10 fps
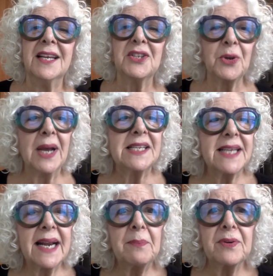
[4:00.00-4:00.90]
So I set
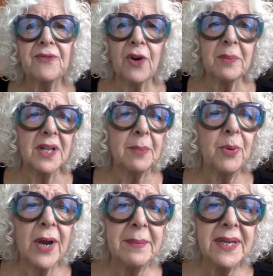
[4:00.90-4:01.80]
up a formal
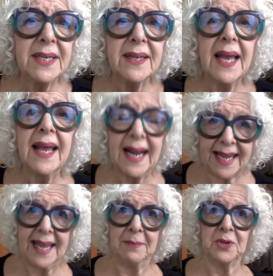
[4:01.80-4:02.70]
appointment, and I
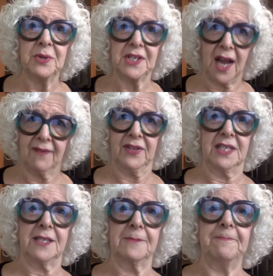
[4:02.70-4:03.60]
came to his office.